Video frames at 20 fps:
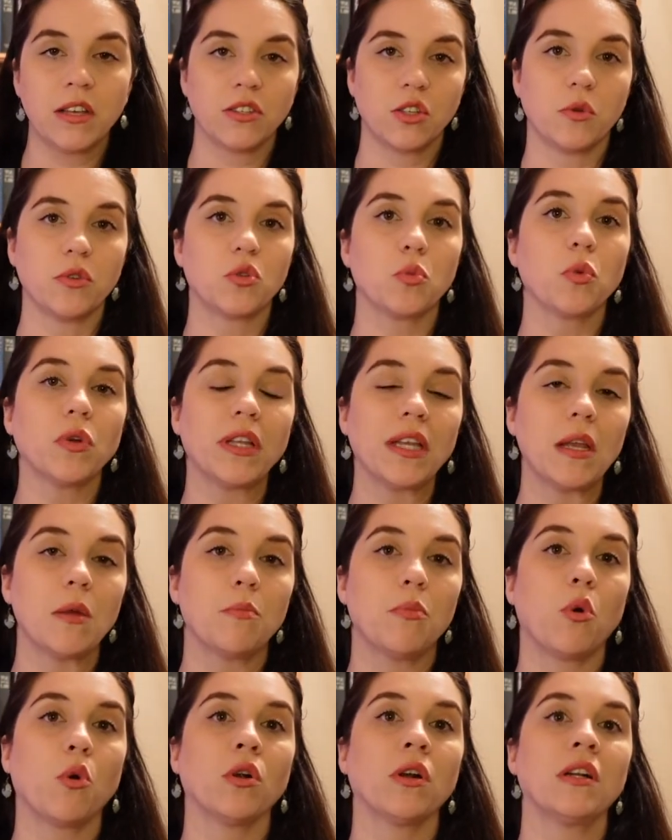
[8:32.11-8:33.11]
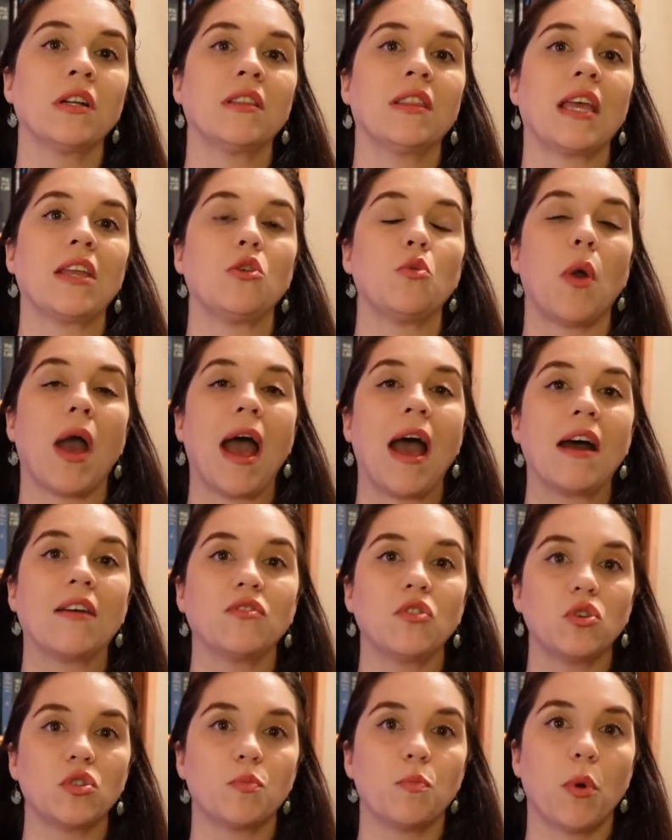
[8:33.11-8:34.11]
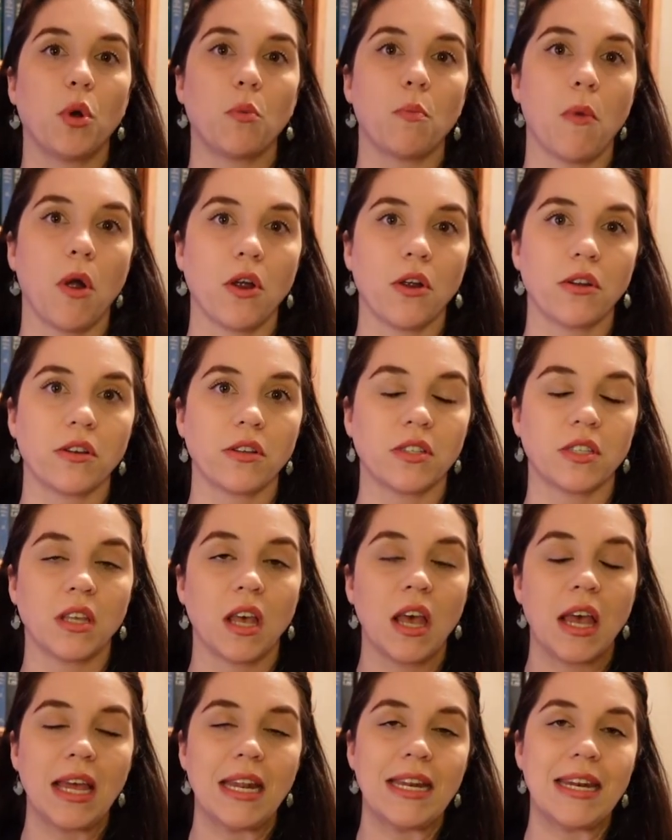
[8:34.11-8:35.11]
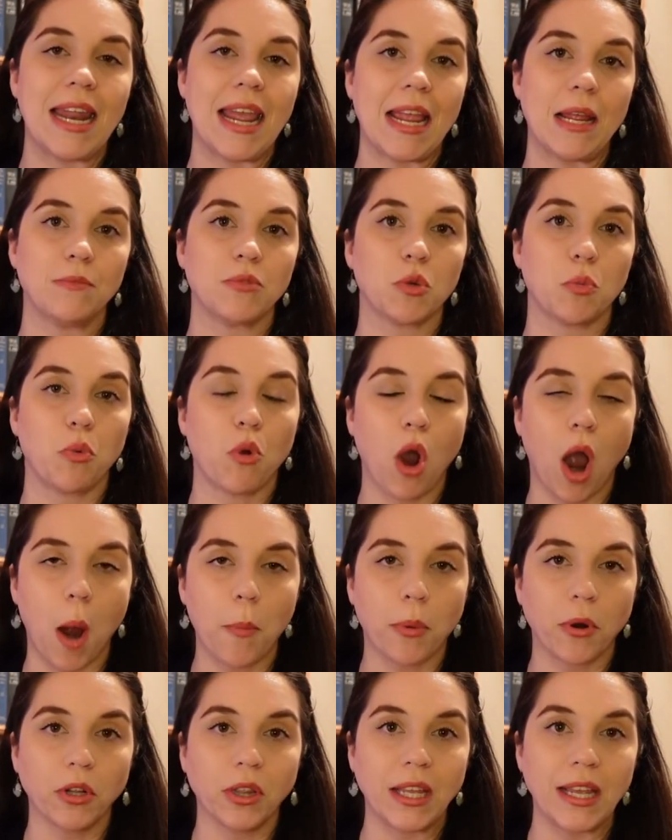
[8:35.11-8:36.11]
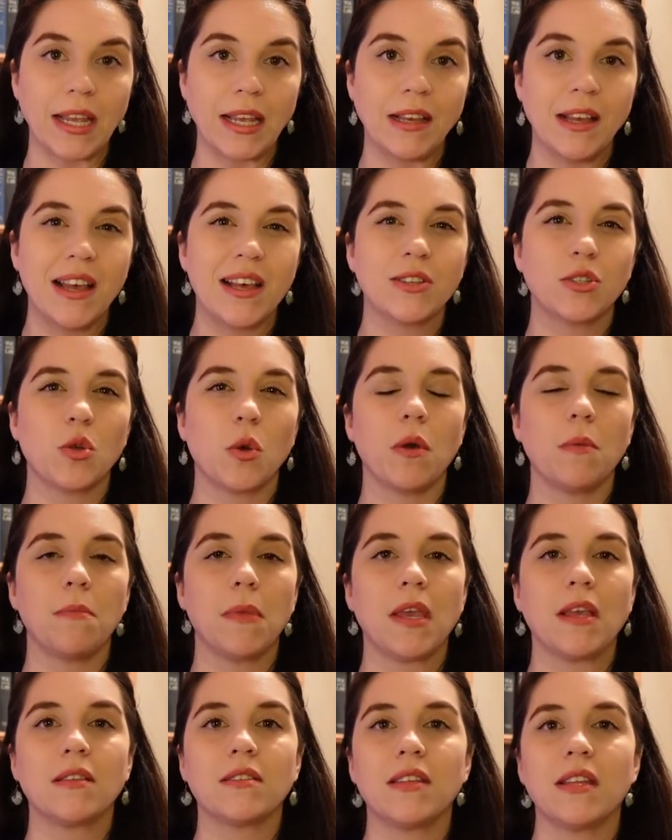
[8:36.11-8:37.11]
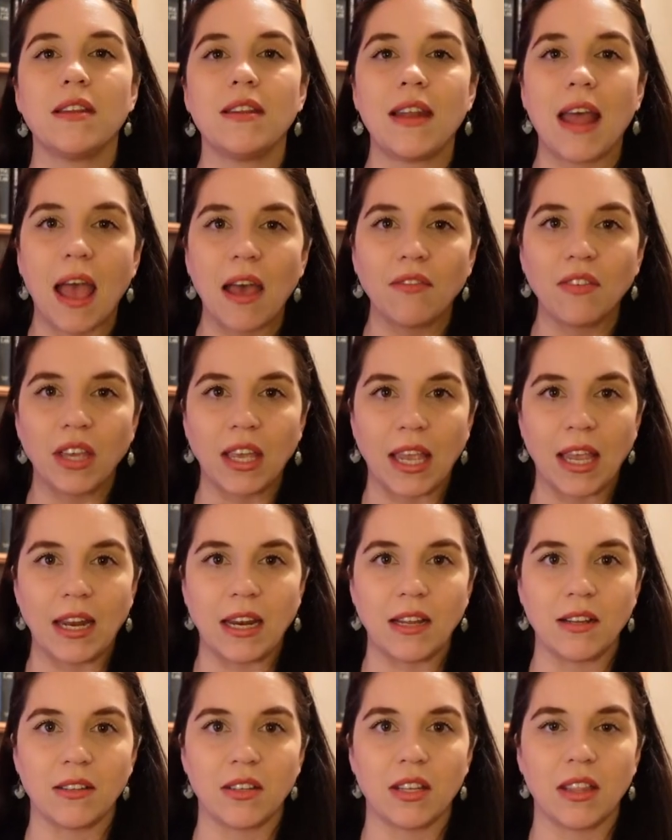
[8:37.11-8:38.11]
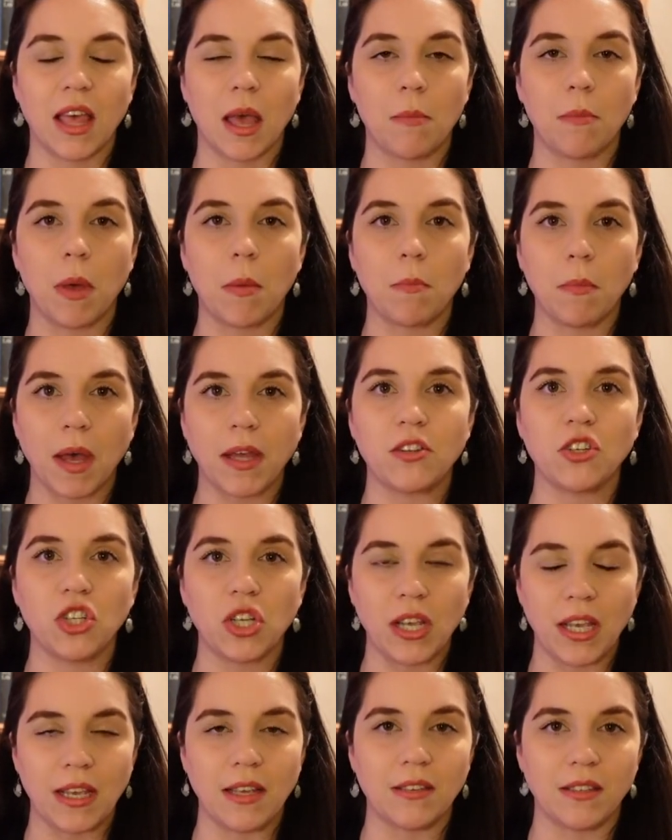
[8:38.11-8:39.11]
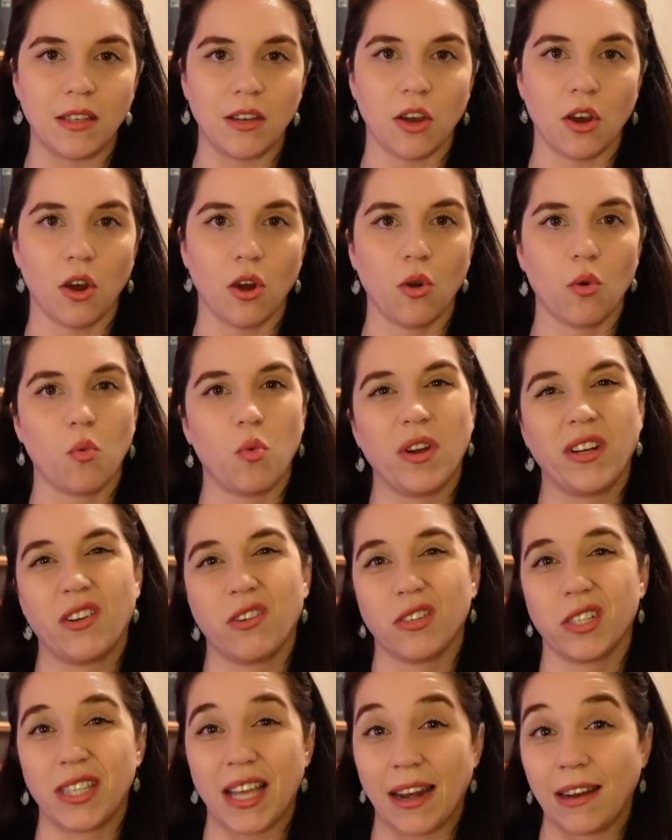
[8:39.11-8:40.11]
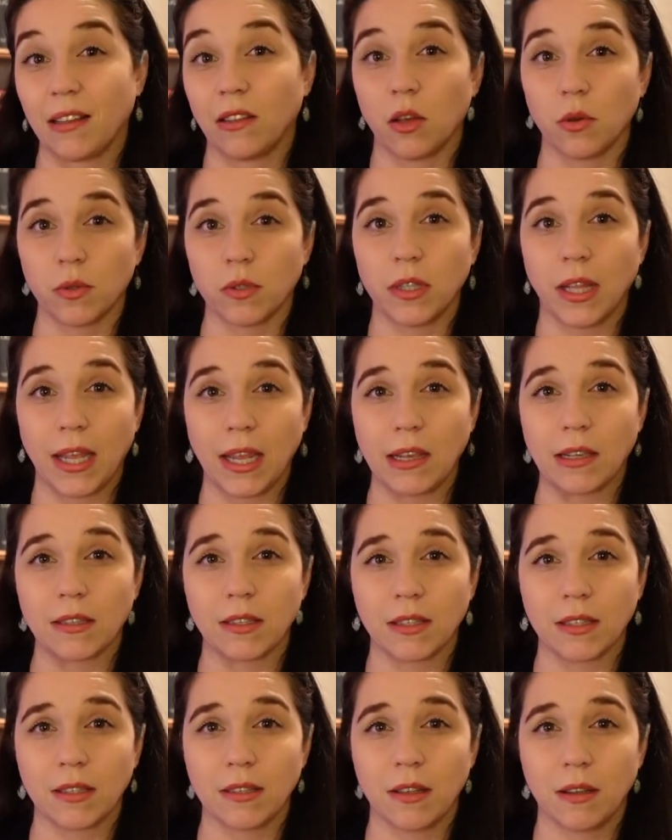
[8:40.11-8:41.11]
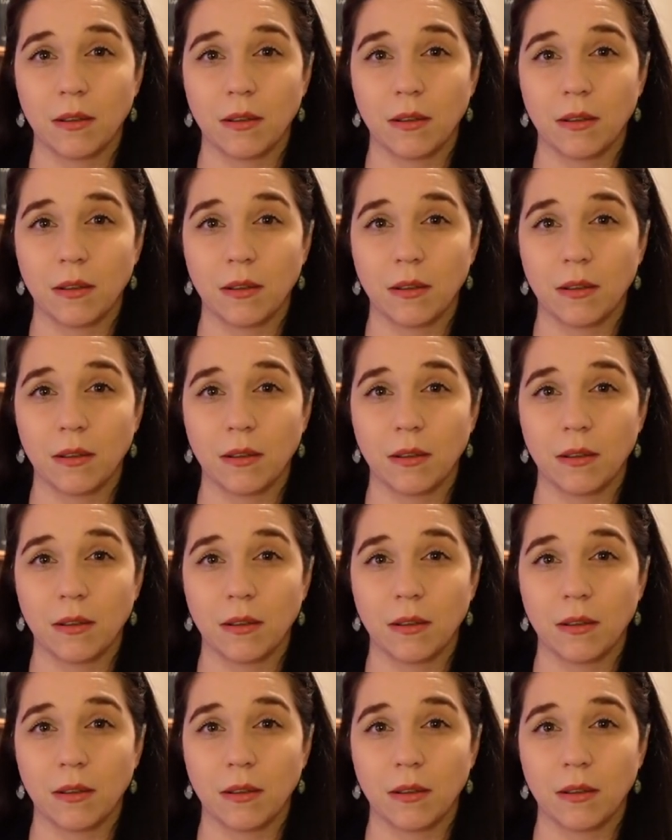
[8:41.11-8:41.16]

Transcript: So it's really important that you have those bookmarks named properly so it makes navigating to them much easier when you're setting those links.